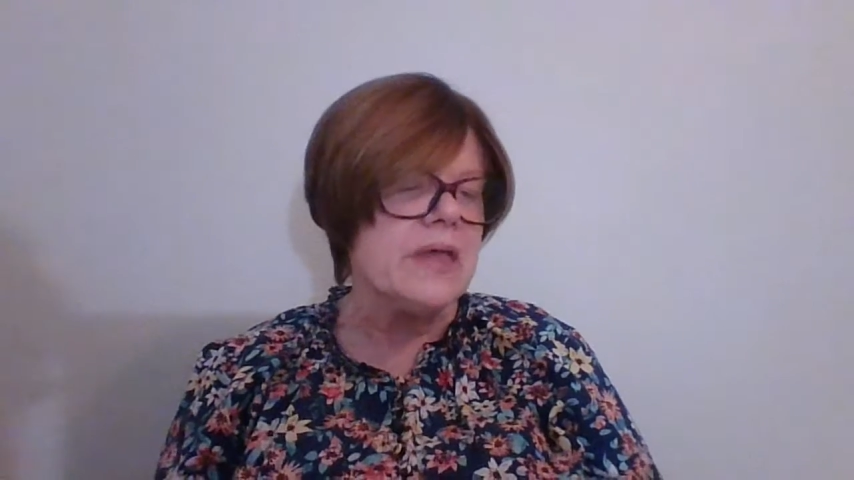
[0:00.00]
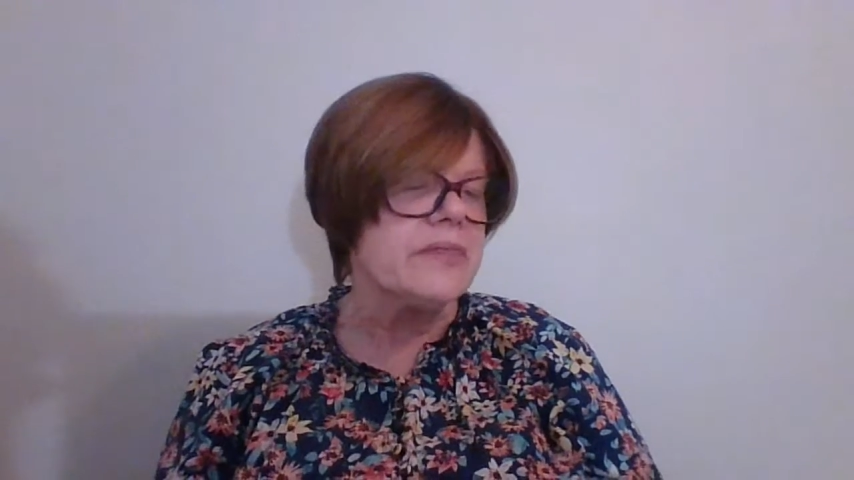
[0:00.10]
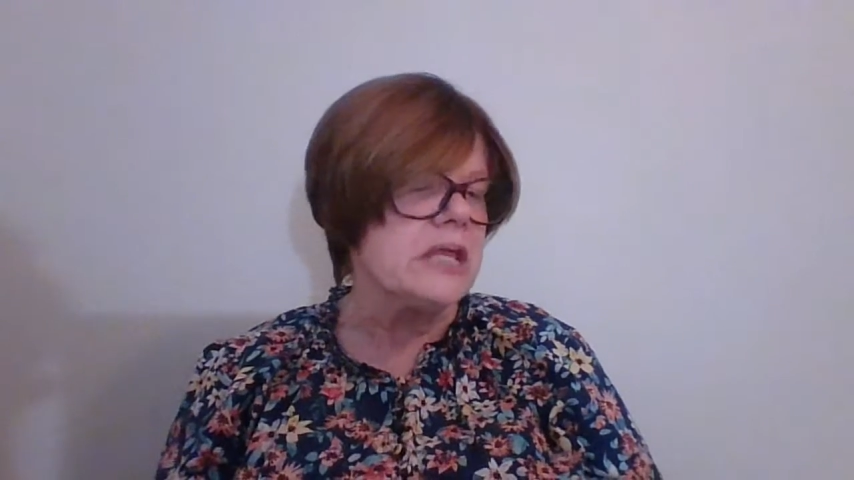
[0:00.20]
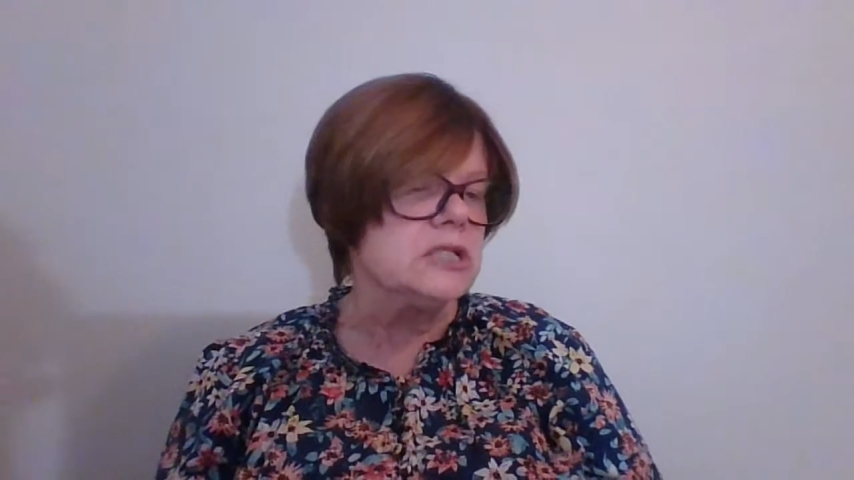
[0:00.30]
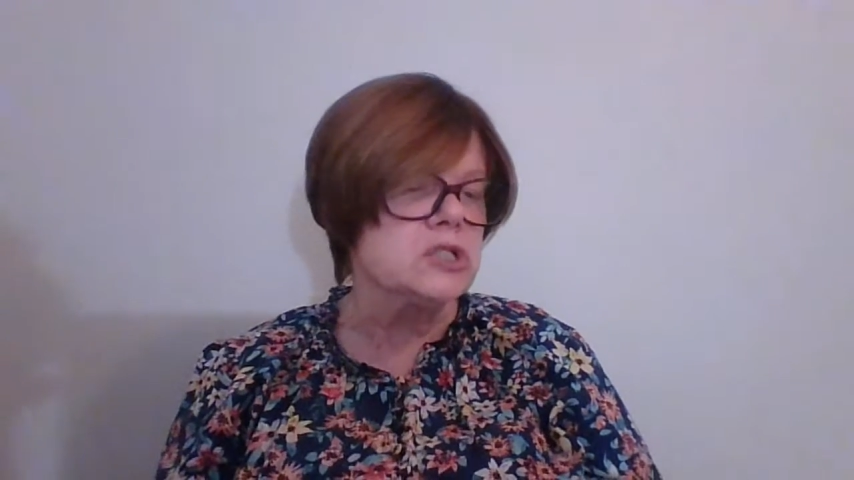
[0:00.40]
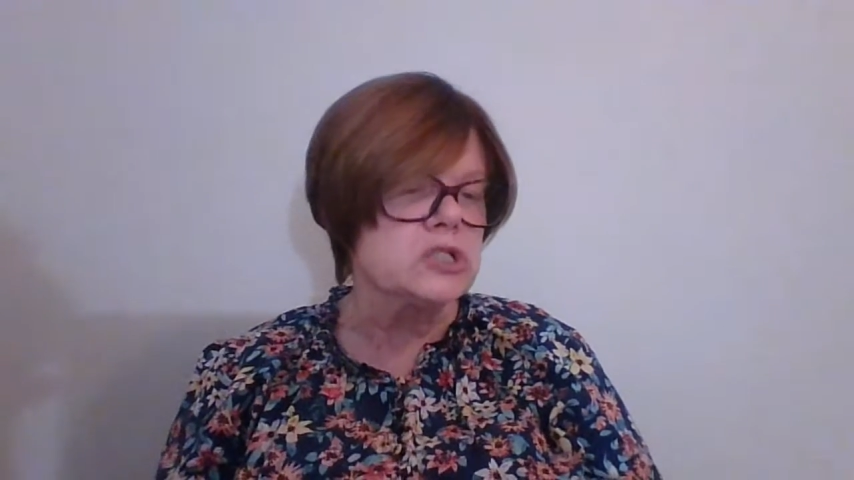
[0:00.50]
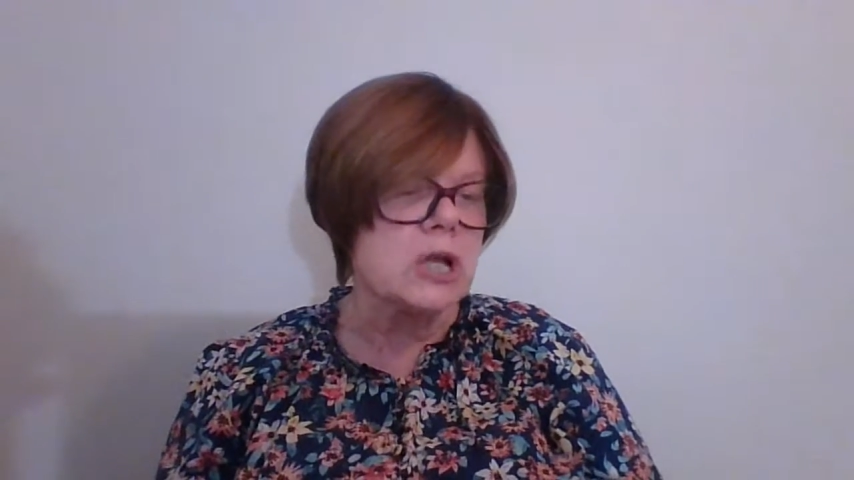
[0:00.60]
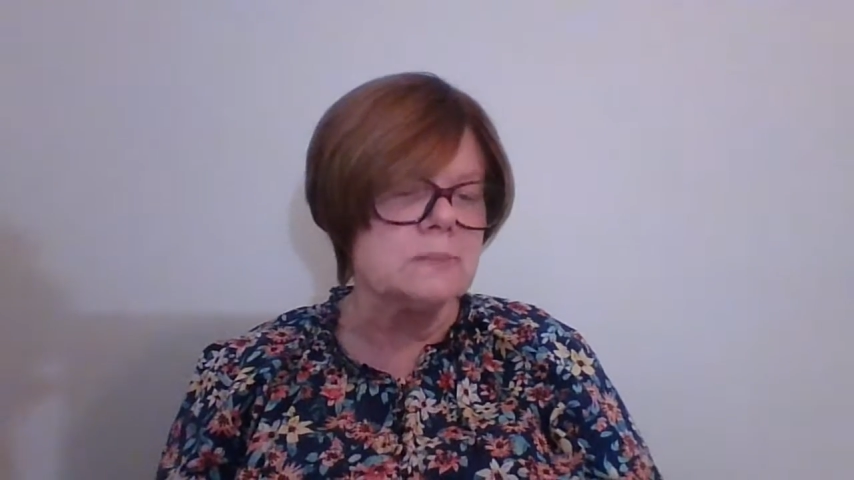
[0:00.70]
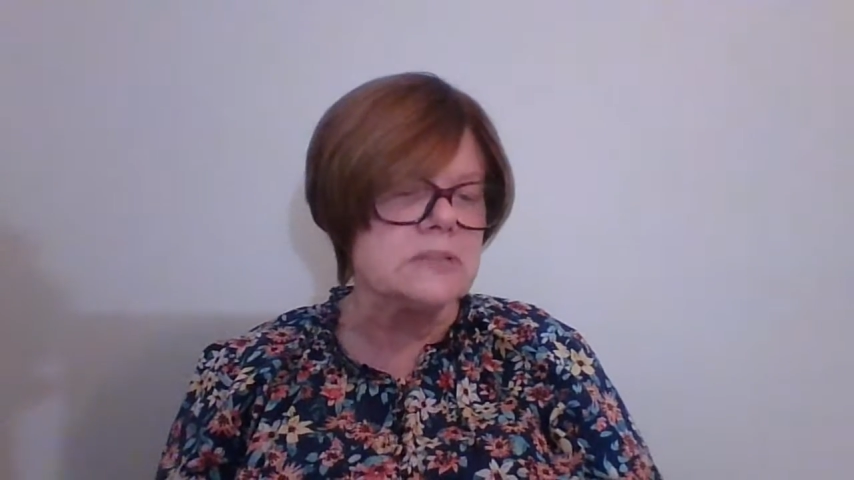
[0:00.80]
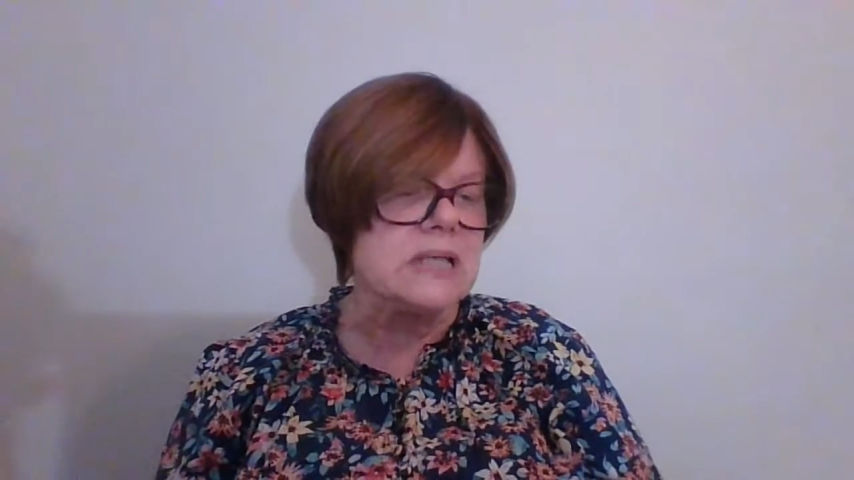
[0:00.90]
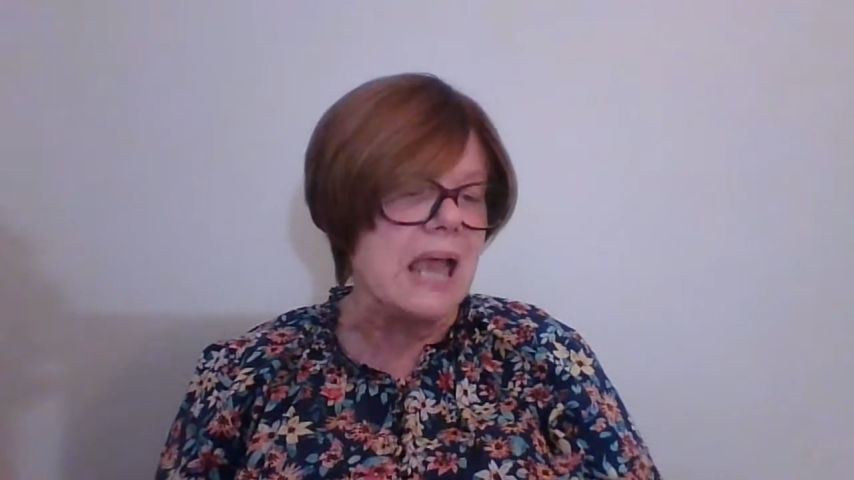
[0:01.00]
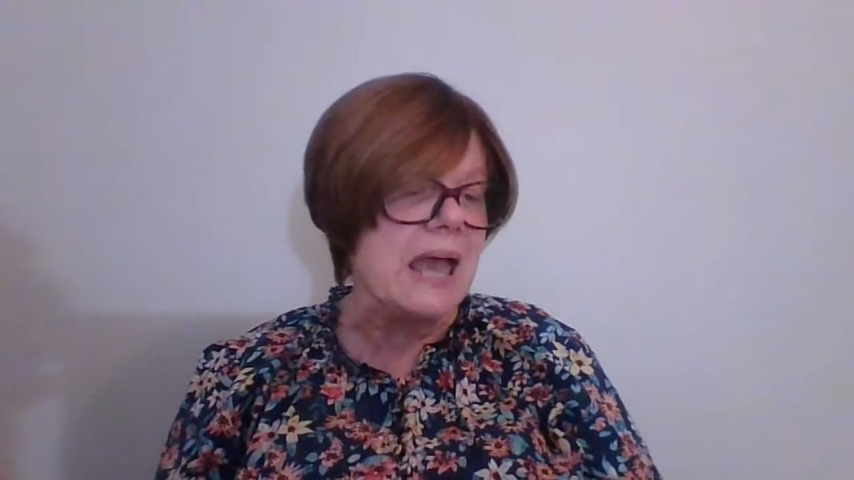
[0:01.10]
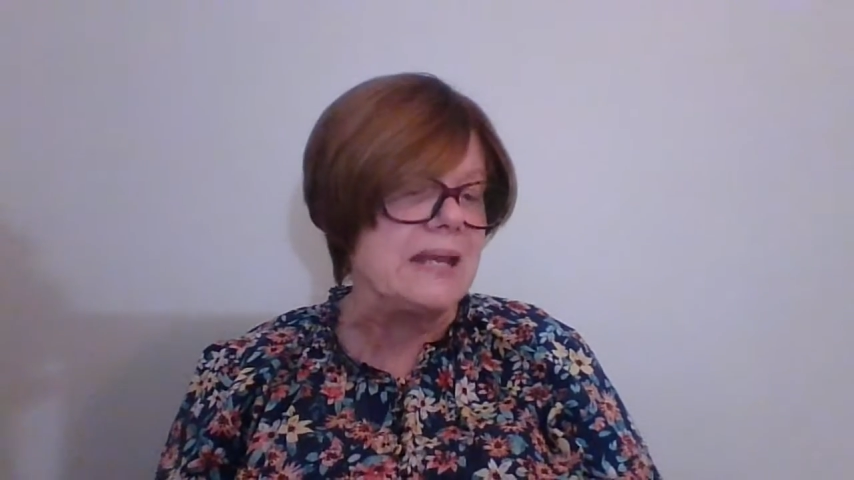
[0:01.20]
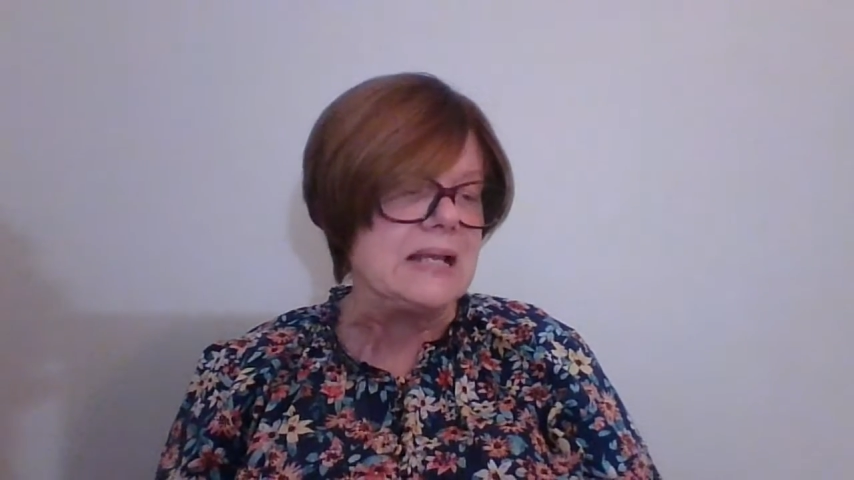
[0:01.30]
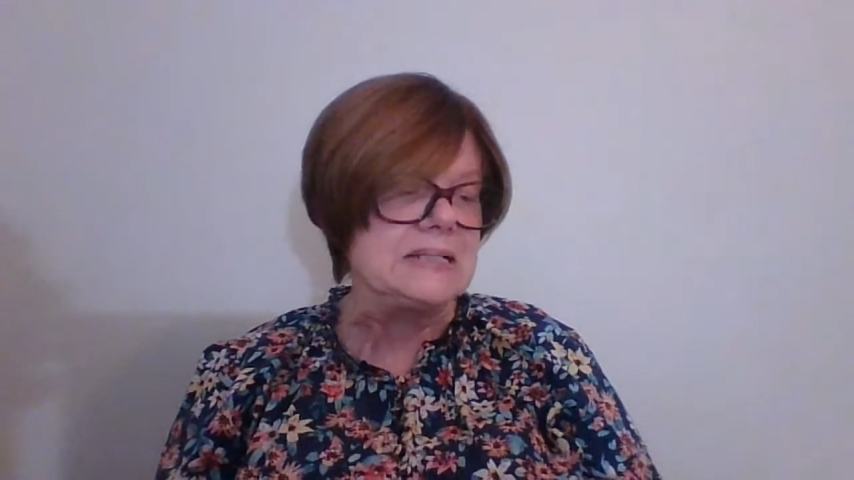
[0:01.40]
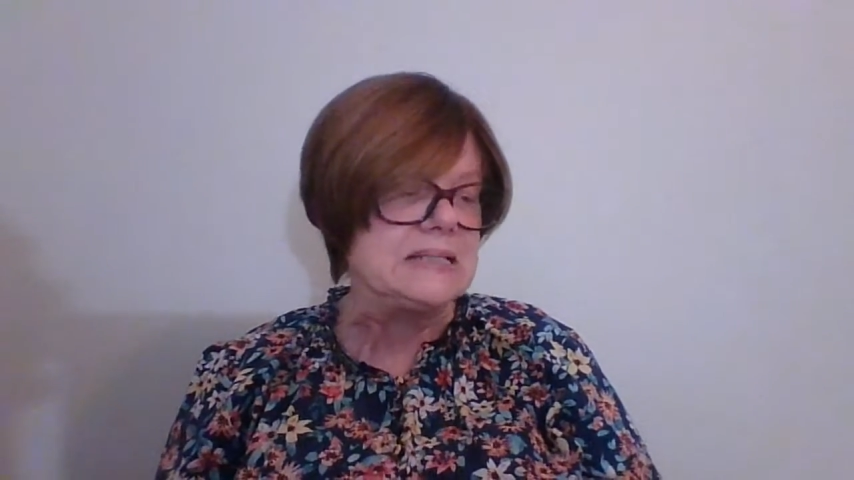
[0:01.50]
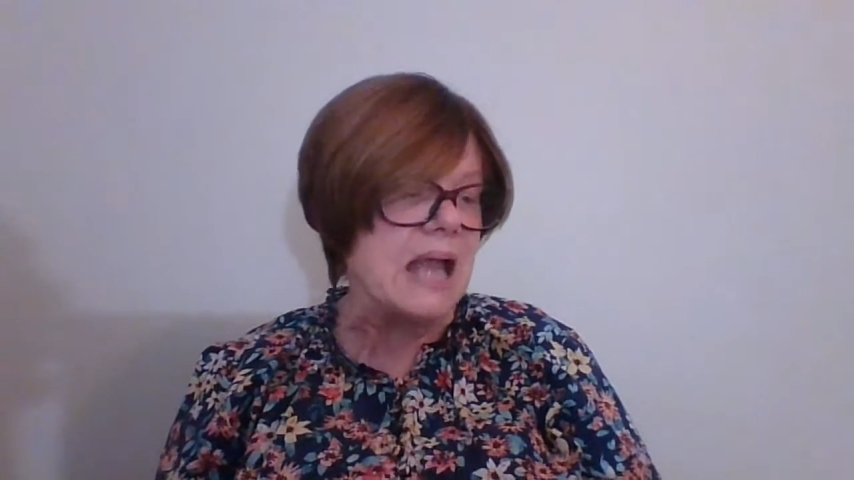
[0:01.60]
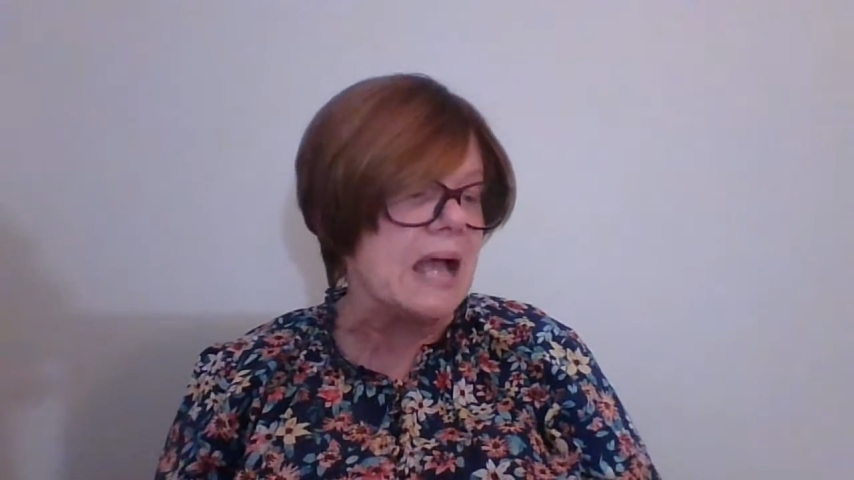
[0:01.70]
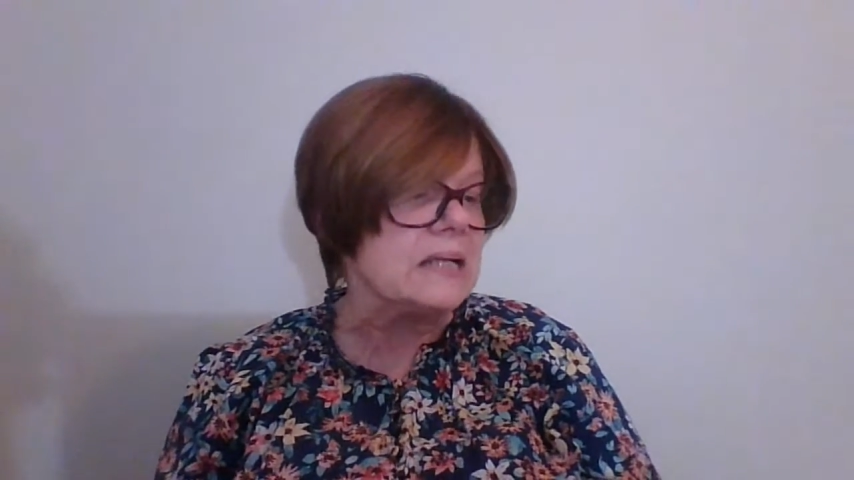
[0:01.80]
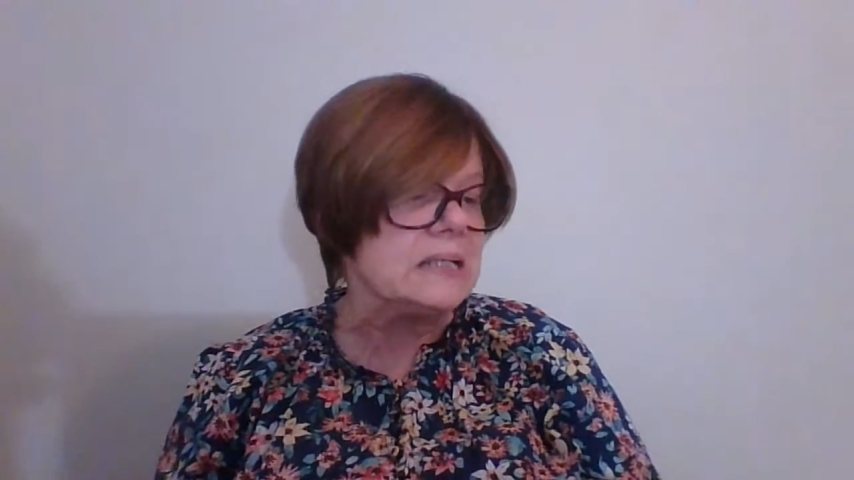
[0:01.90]
They jumped at
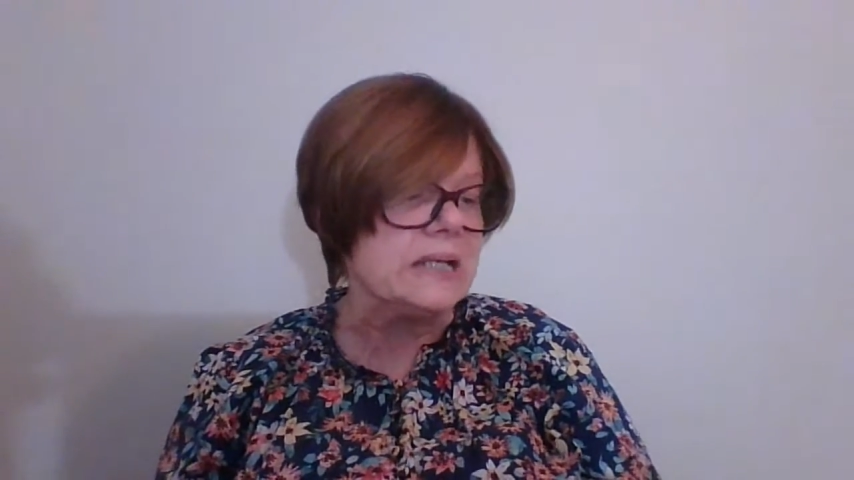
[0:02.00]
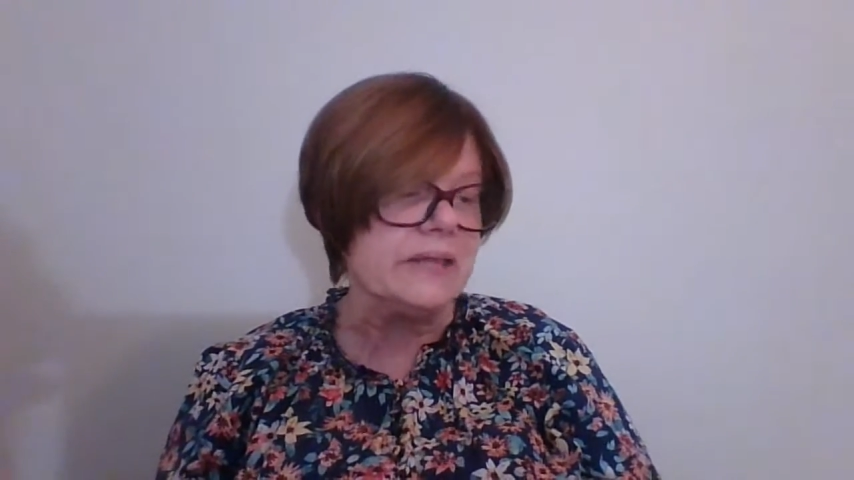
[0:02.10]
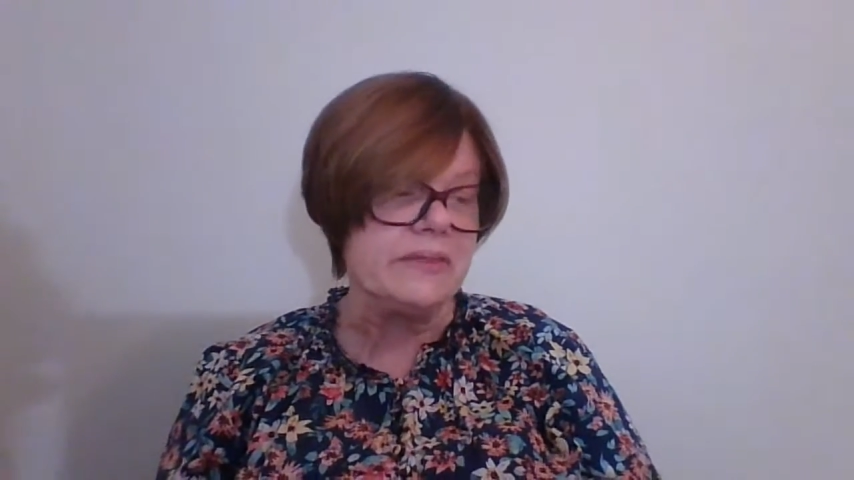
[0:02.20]
exactly